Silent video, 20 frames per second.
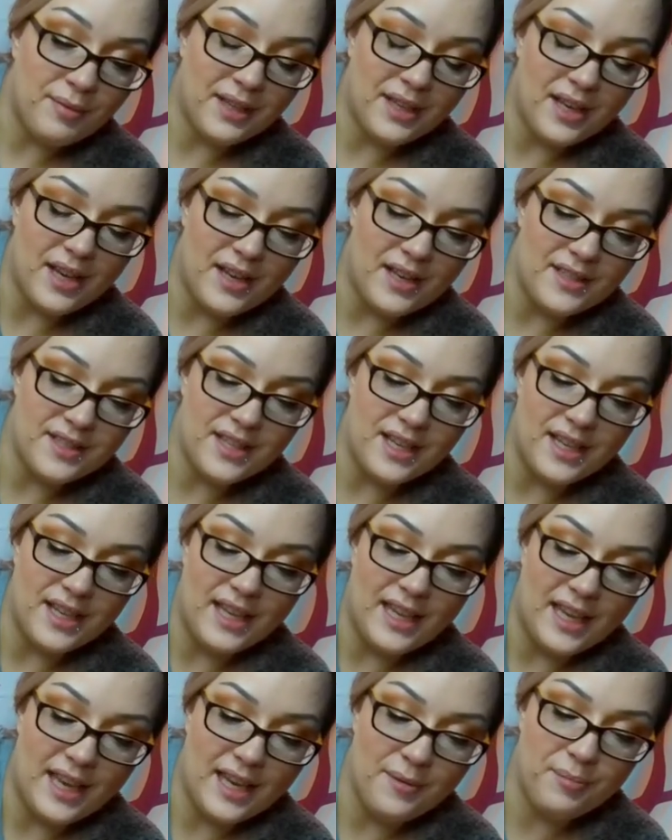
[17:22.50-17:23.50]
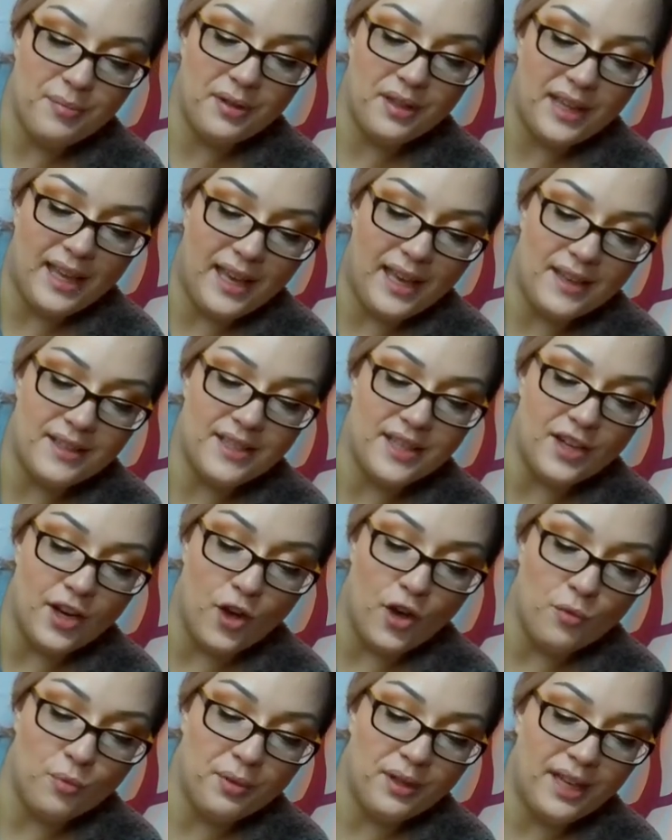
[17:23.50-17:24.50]
because he had planned an
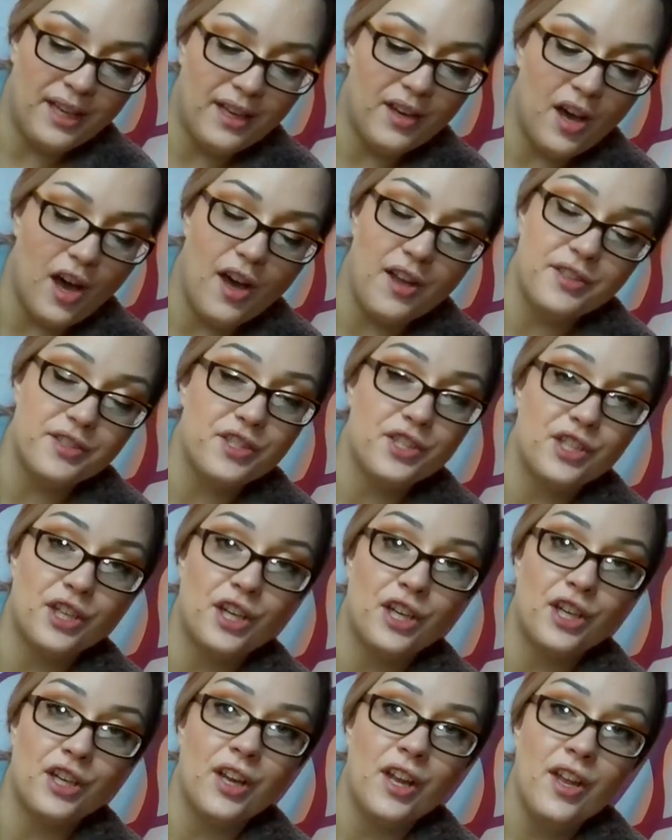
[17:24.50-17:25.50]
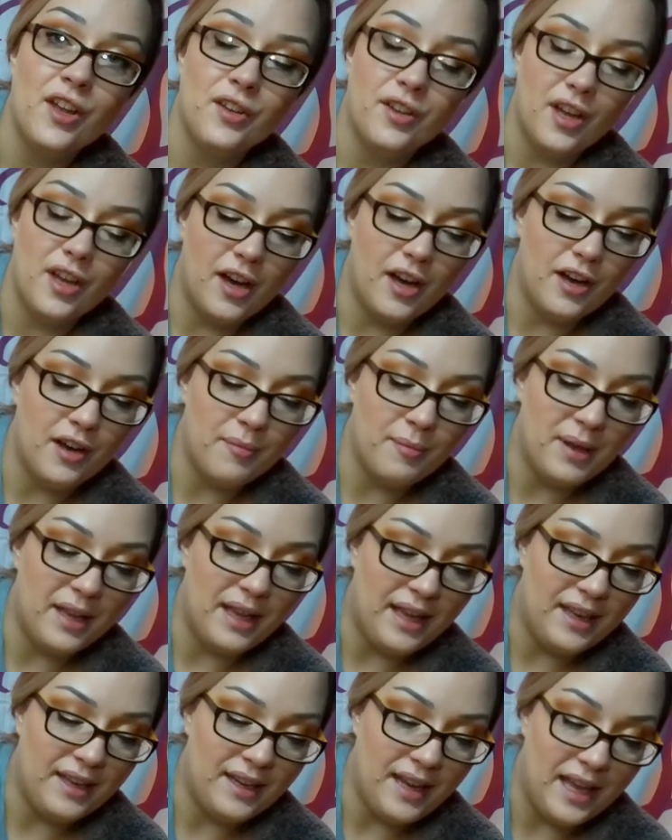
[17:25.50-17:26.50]
opening concert um,
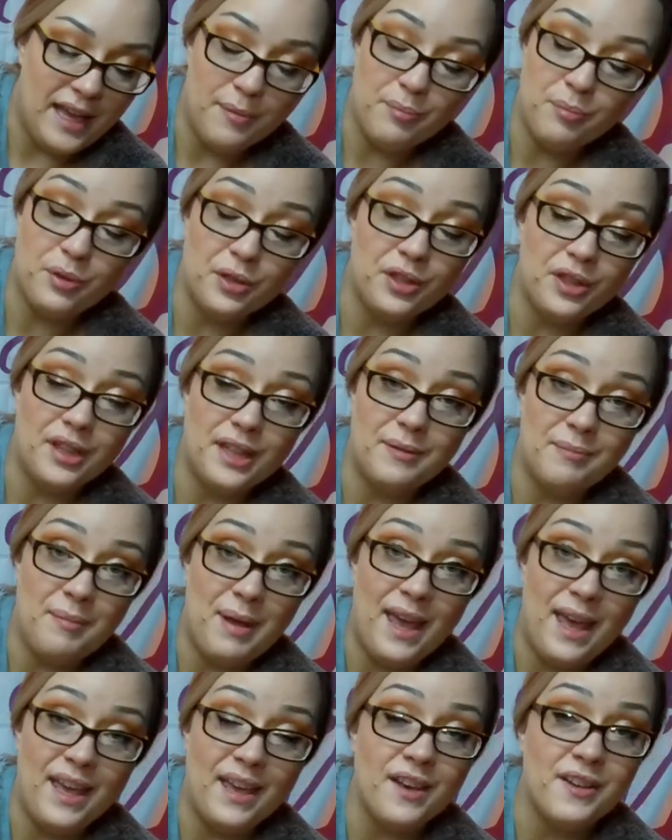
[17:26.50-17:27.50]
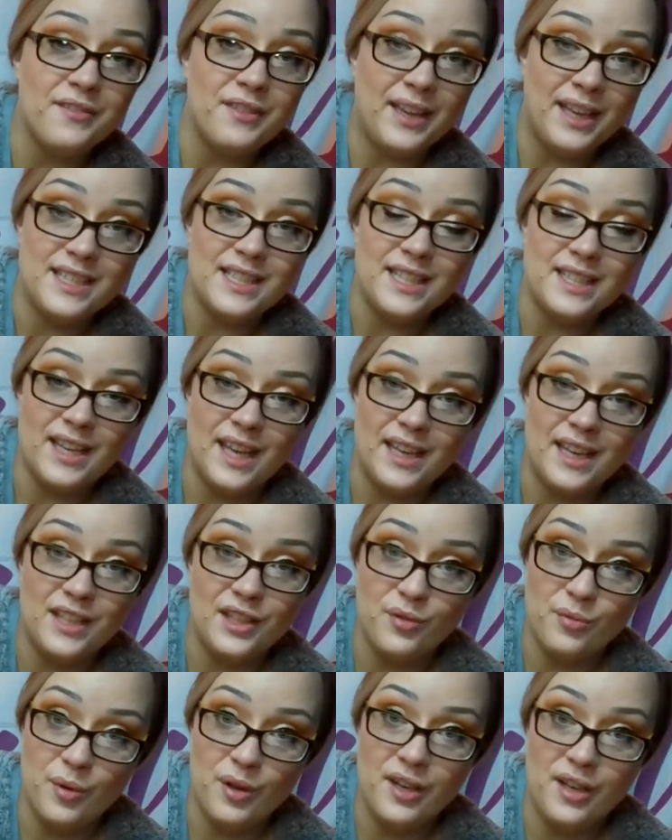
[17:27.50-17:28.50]
in April and May of
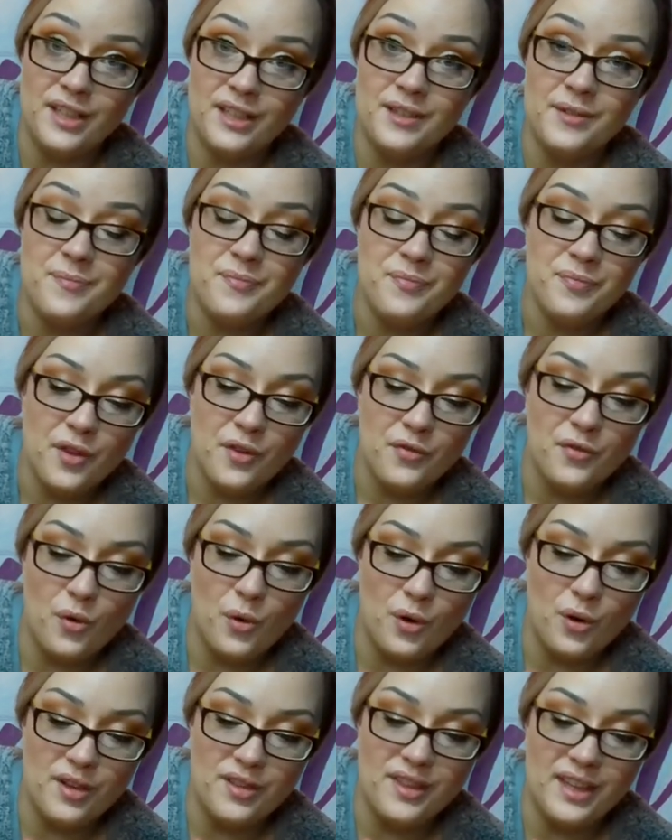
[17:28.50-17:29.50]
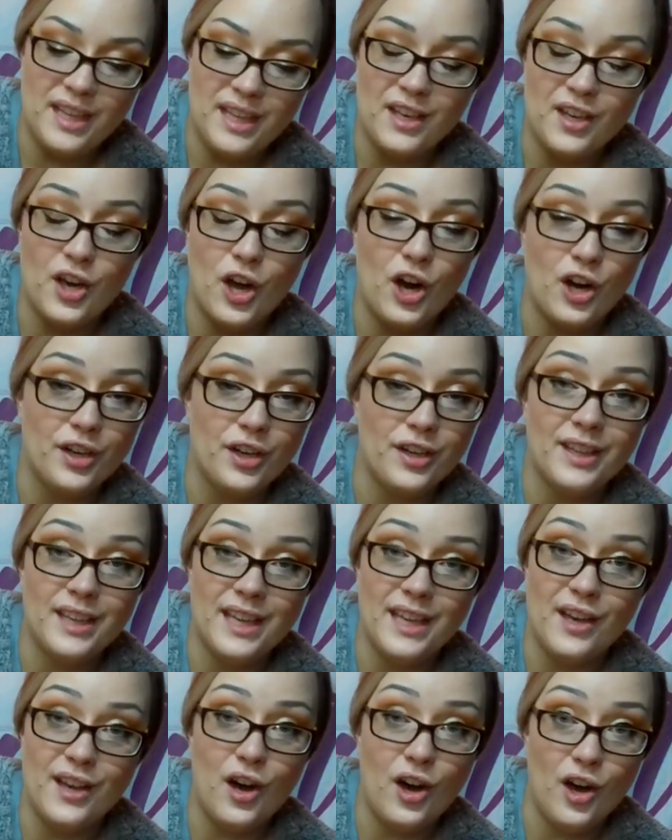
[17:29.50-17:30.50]
1891 for the
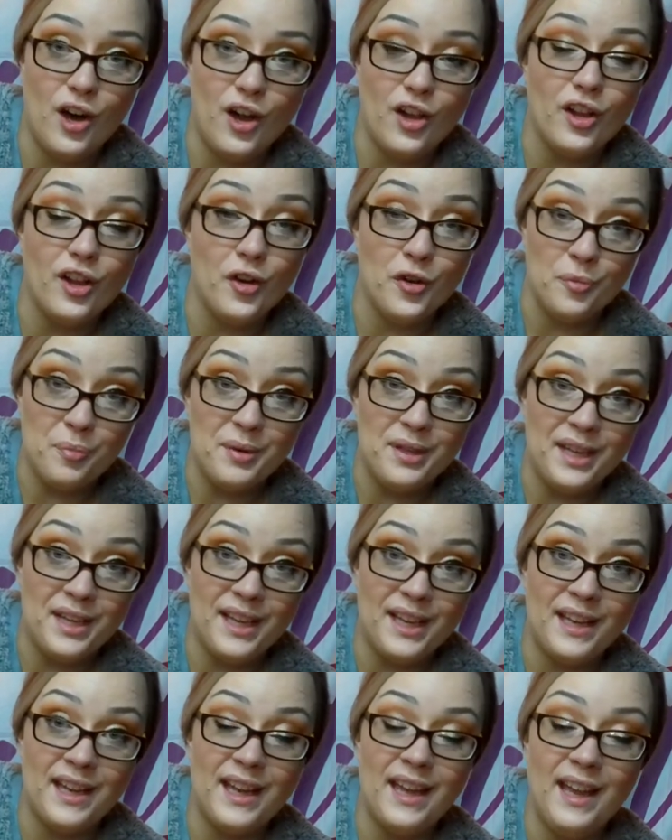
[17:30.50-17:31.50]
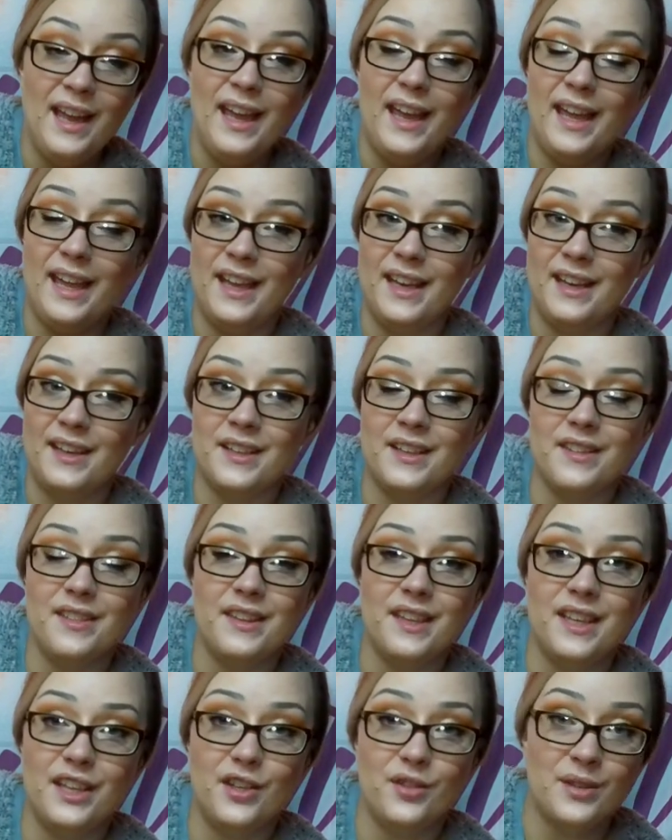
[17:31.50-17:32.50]
Carnegie Hall opening in
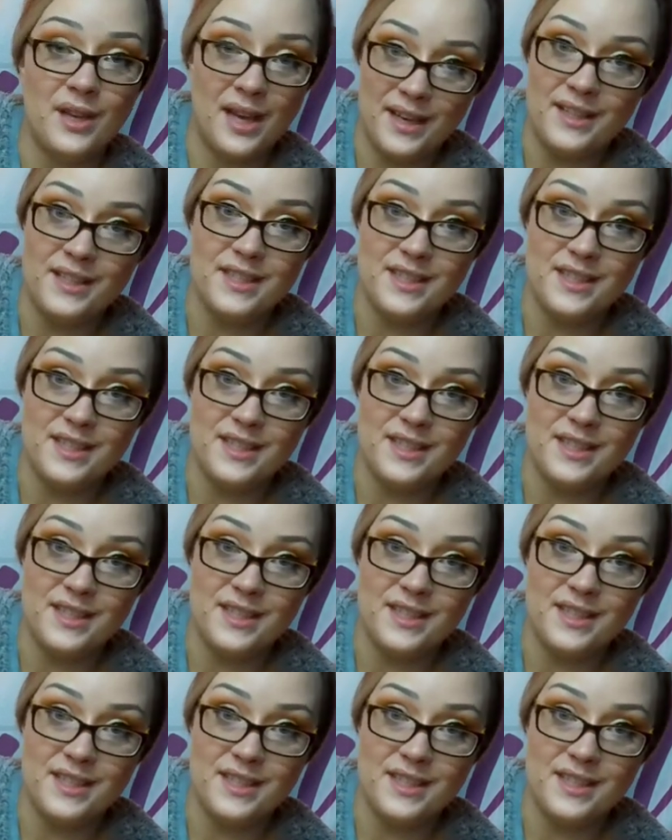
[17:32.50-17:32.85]
the United